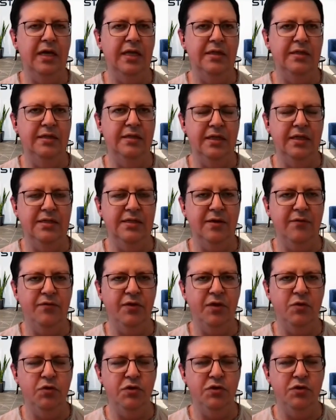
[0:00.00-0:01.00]
and it's
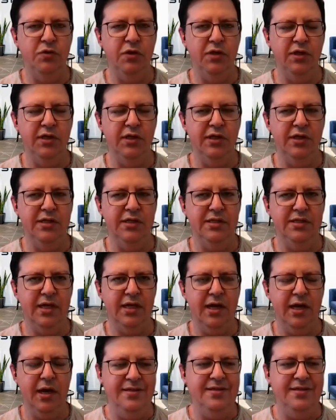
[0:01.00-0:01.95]
something which really is uh,